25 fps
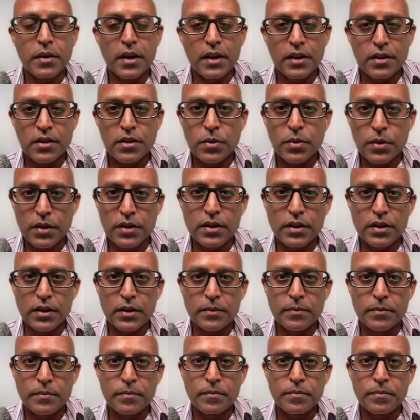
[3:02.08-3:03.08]
and Twitter.
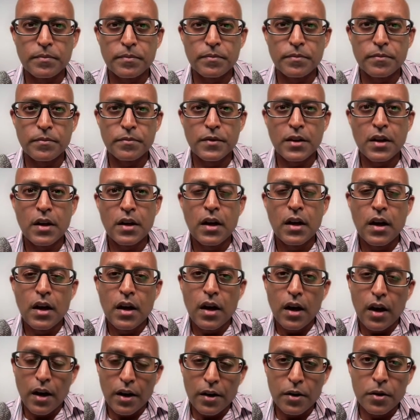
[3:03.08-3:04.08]

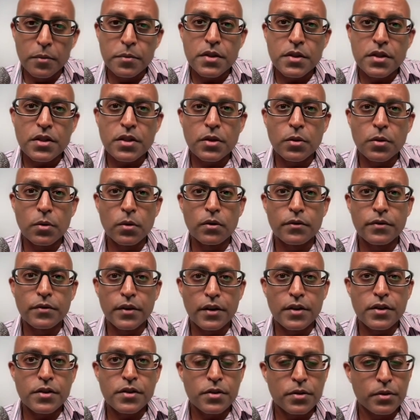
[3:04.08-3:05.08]
I hope to see you all
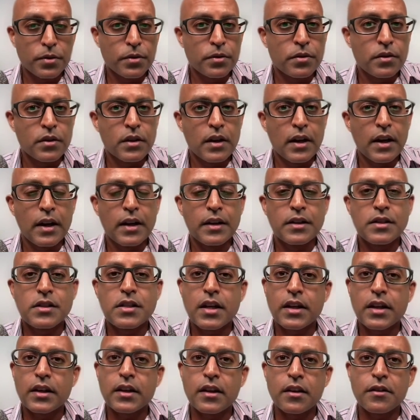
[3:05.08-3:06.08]
very soon and
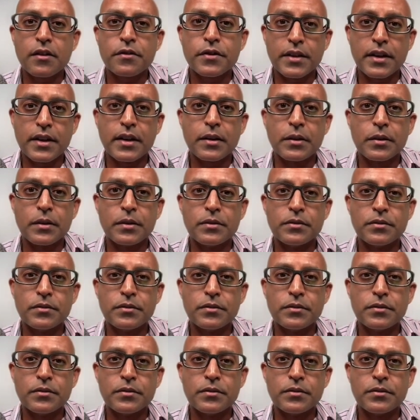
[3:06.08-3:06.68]
take care for now.